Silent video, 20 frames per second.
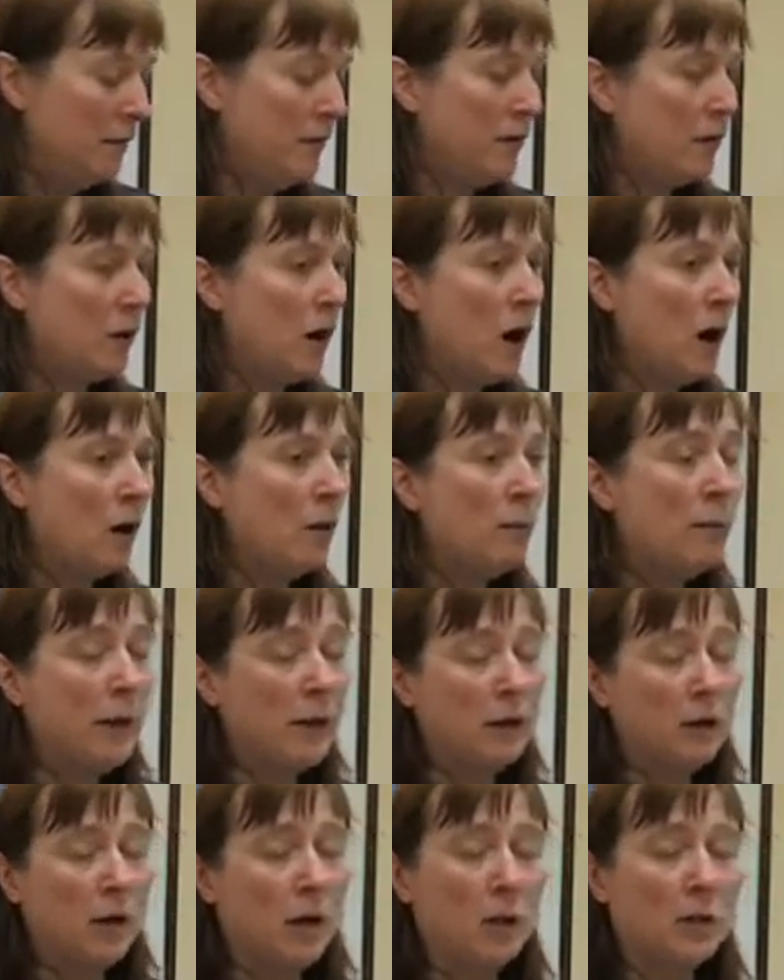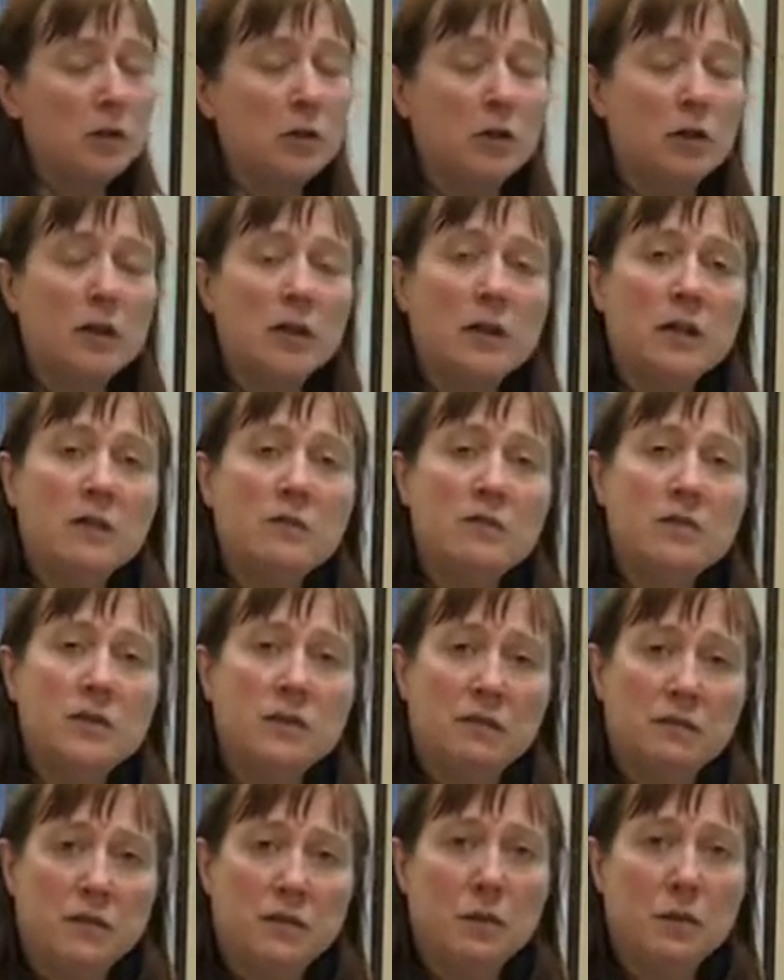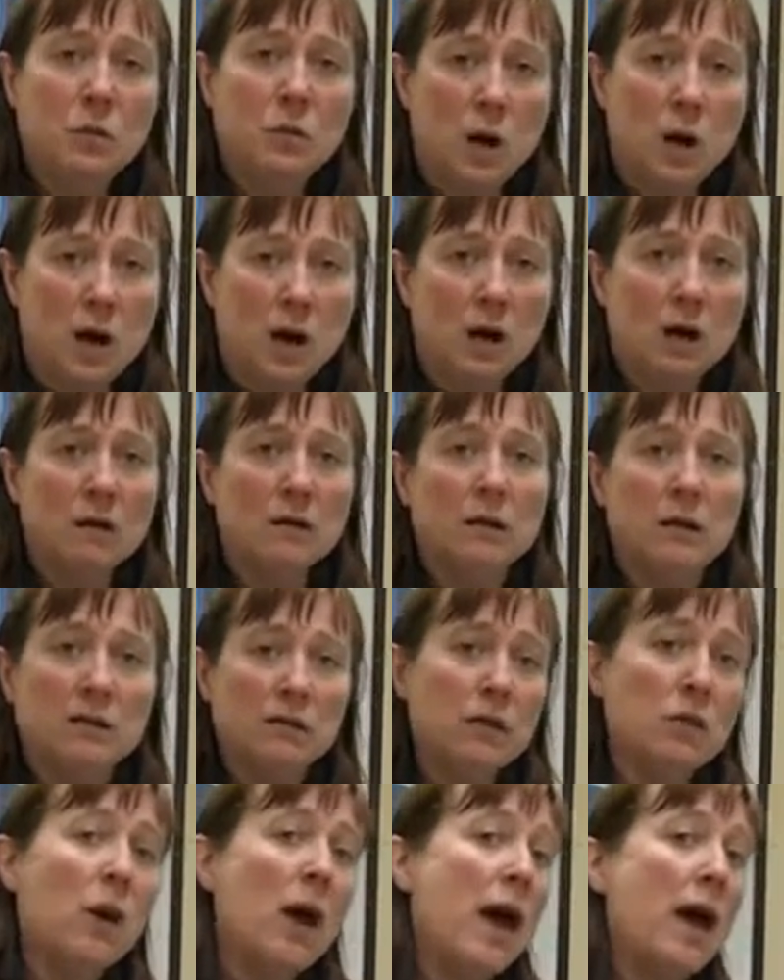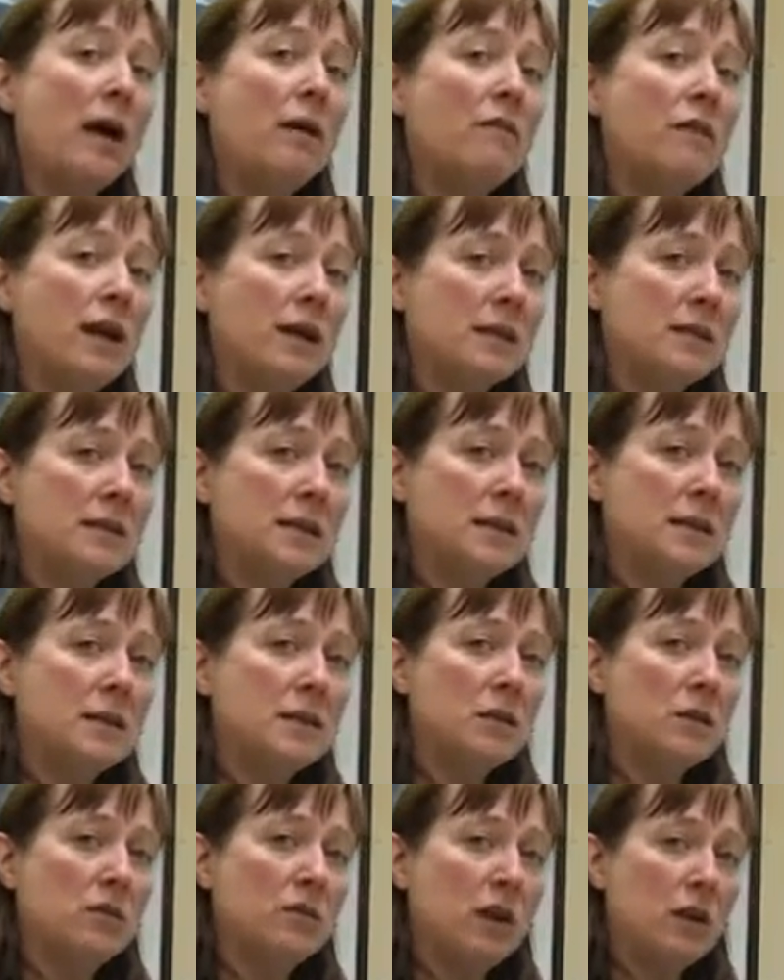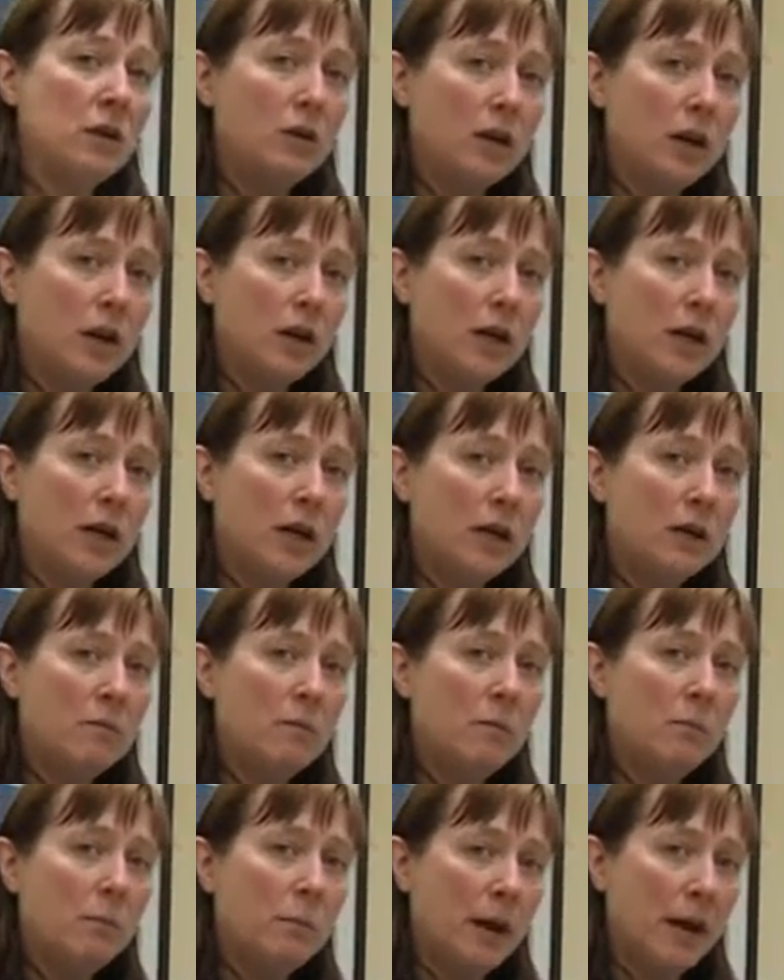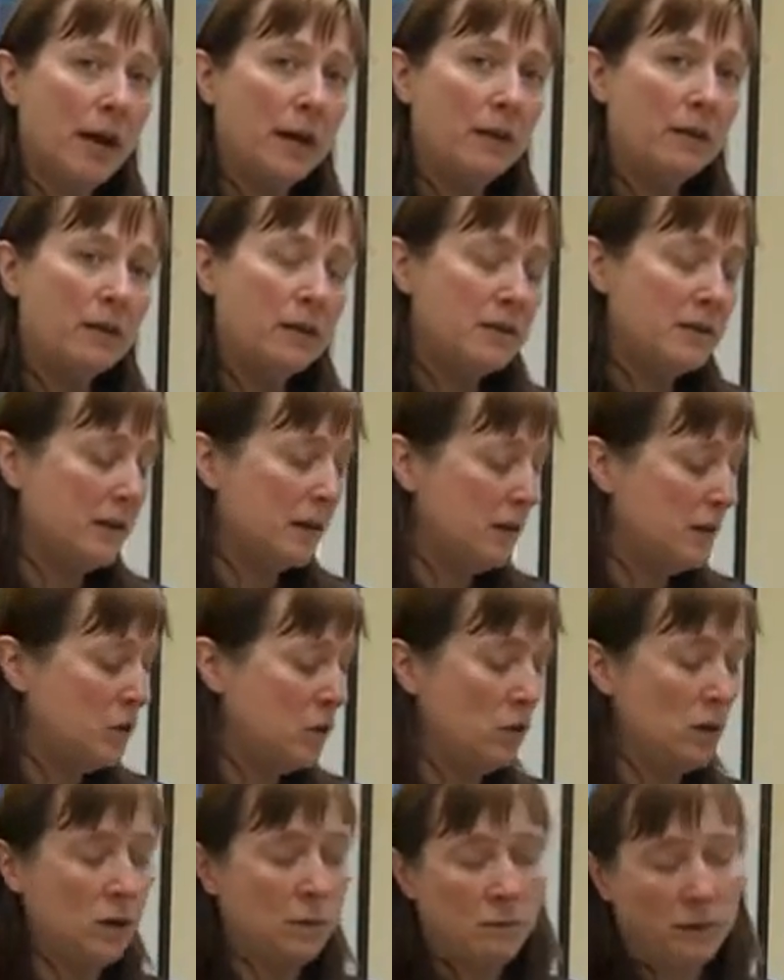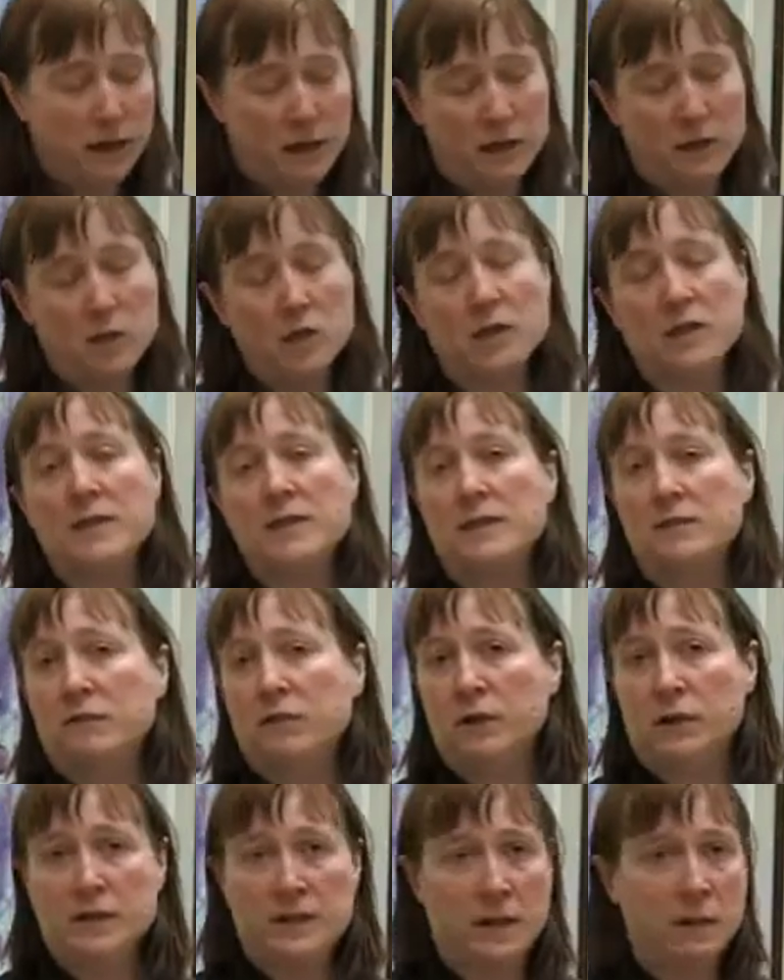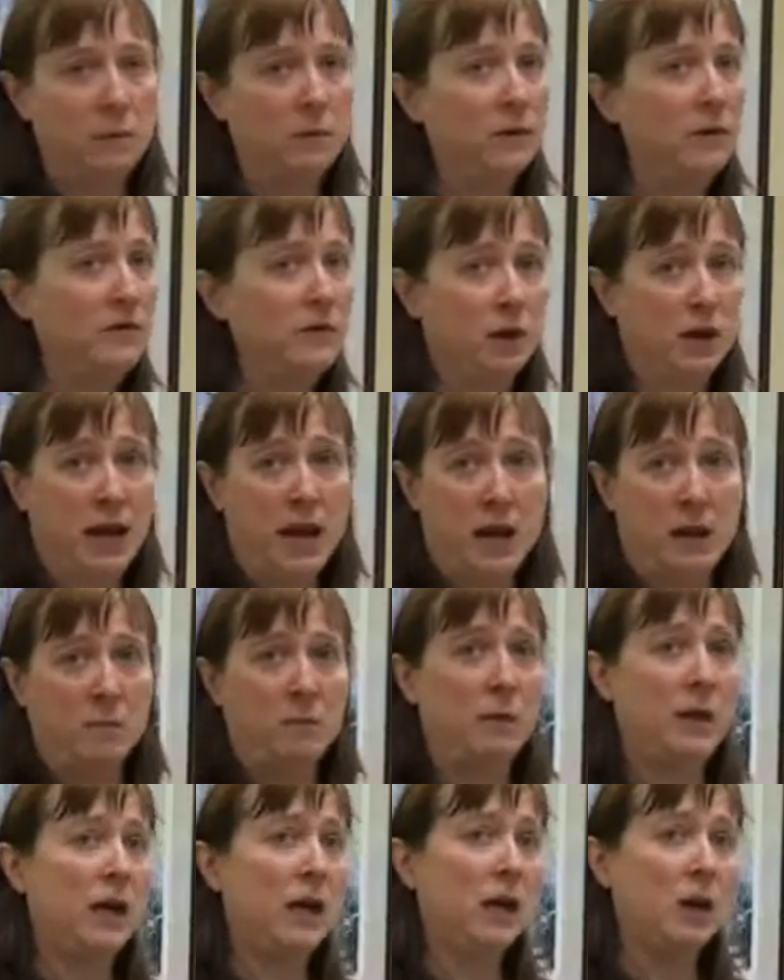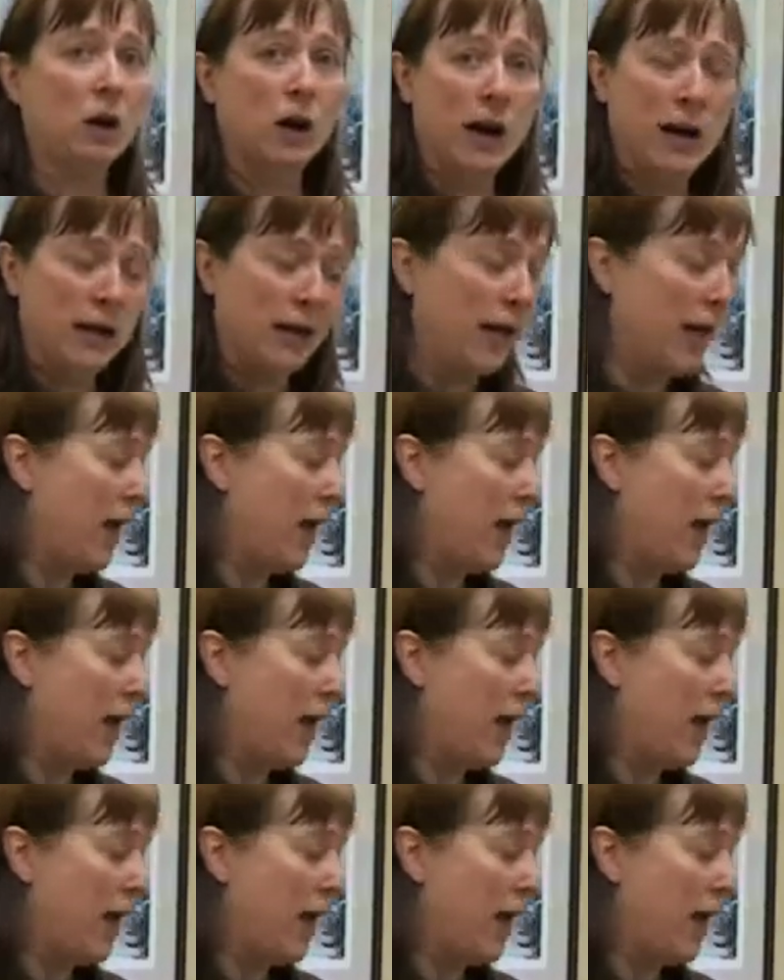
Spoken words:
there are better alternatives if you have access to your veterinarian, but this can do in a pinch, for example, if you're camping or at a